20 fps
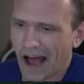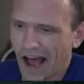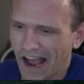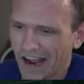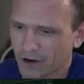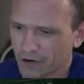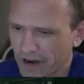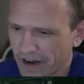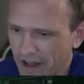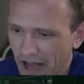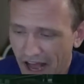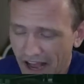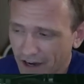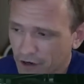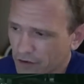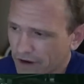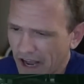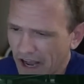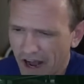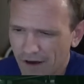I agree. I
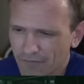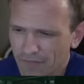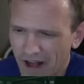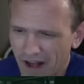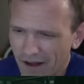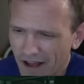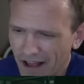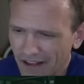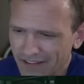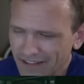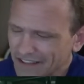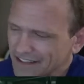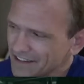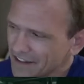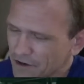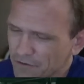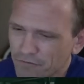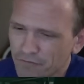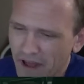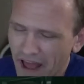agree.
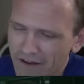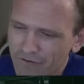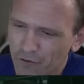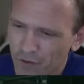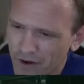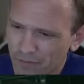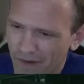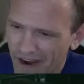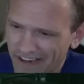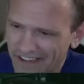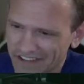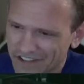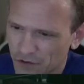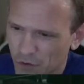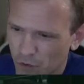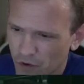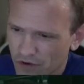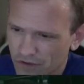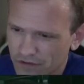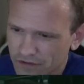Everyone in my
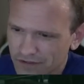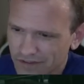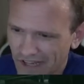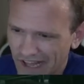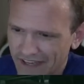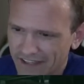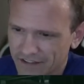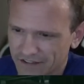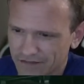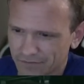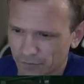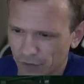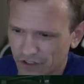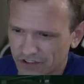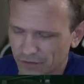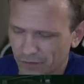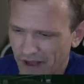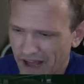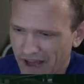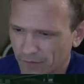Discord likes
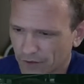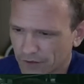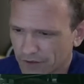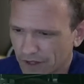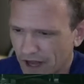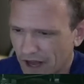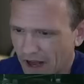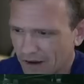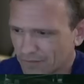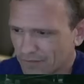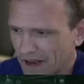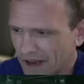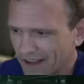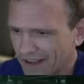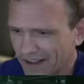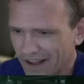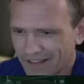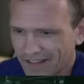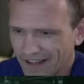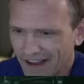Books of Babel. I
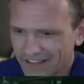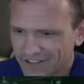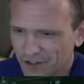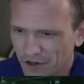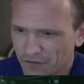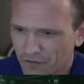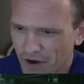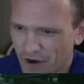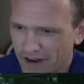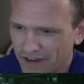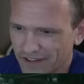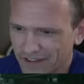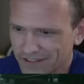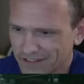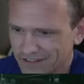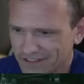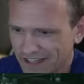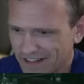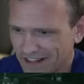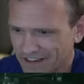guess they're afraid to
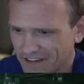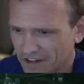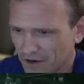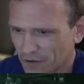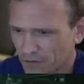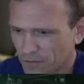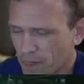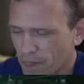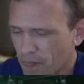say they don't.